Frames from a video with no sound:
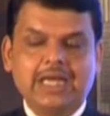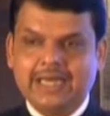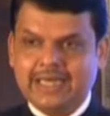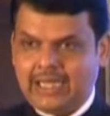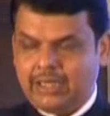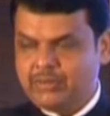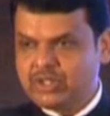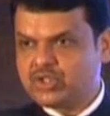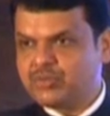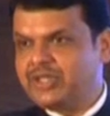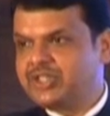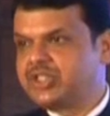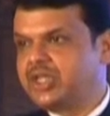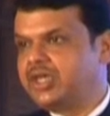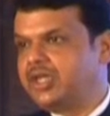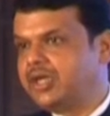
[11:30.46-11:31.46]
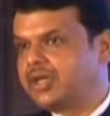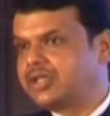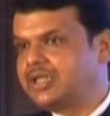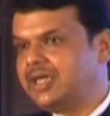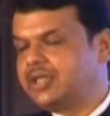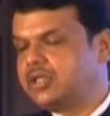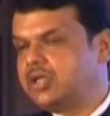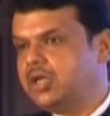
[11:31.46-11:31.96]
and I must mention here
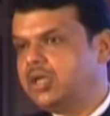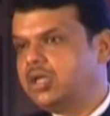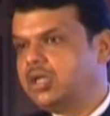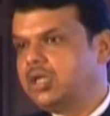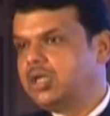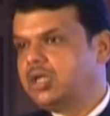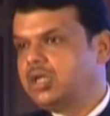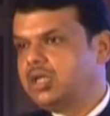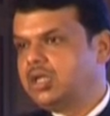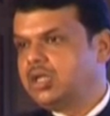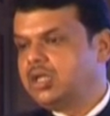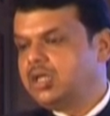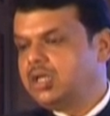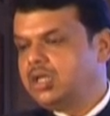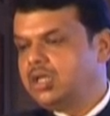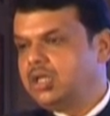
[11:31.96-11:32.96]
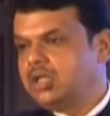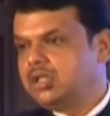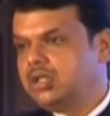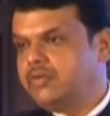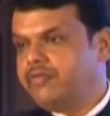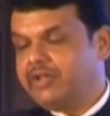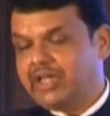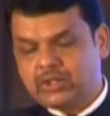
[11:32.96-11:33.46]
that
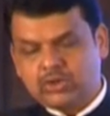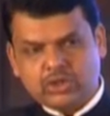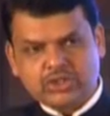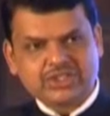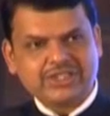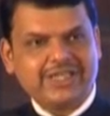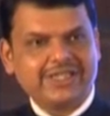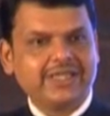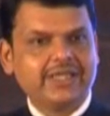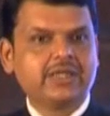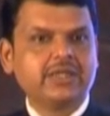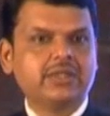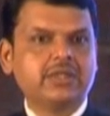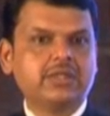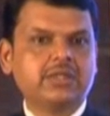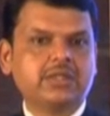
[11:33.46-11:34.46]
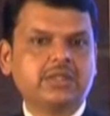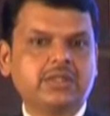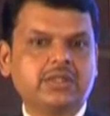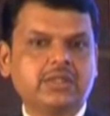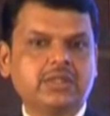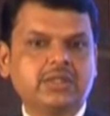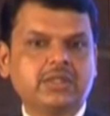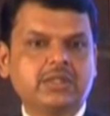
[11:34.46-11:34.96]
we are not static,
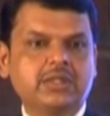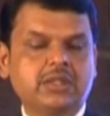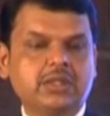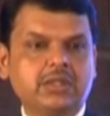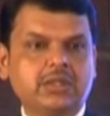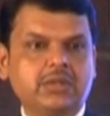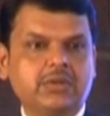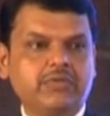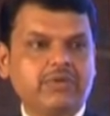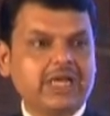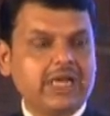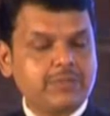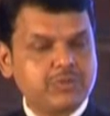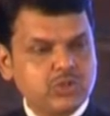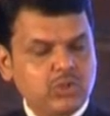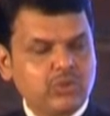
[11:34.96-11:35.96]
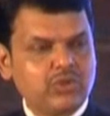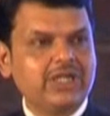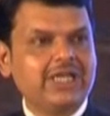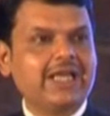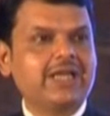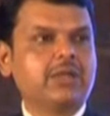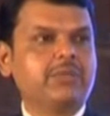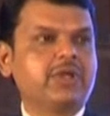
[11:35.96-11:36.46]
we are absolutely
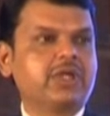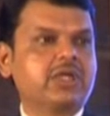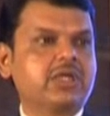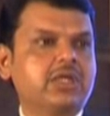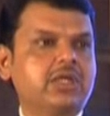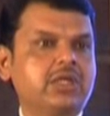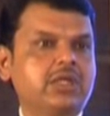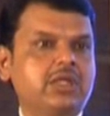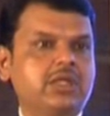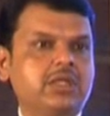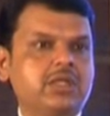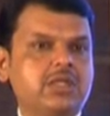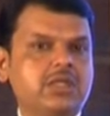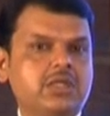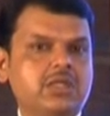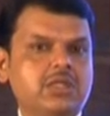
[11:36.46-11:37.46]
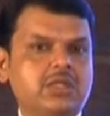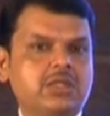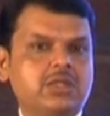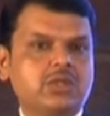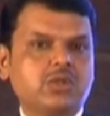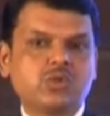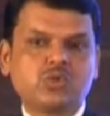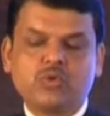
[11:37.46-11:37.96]
dynamic.
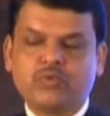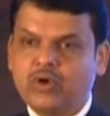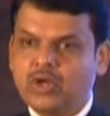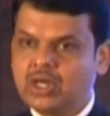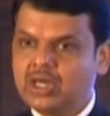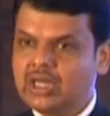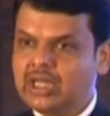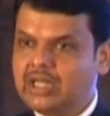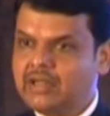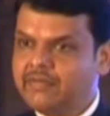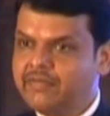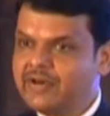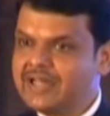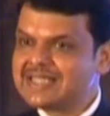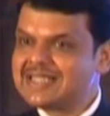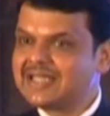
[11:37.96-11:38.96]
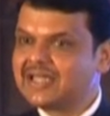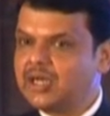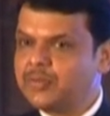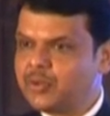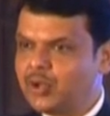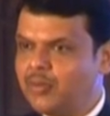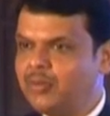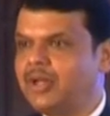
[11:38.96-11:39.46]
So for every single
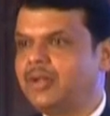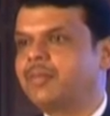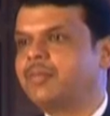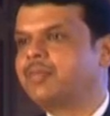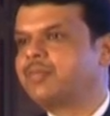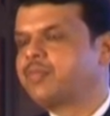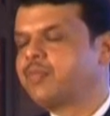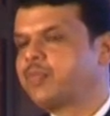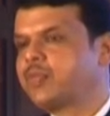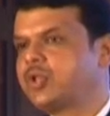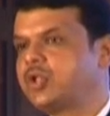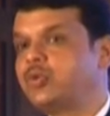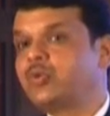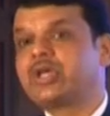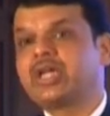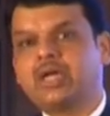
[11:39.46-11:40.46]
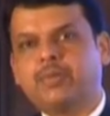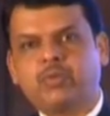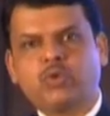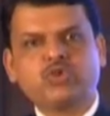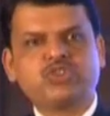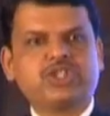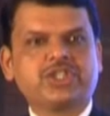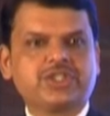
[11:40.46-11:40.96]
problem, you can
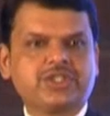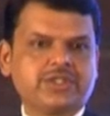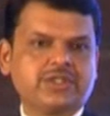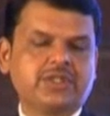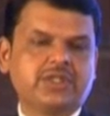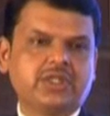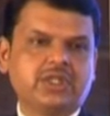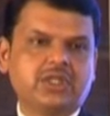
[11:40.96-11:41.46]
approach us.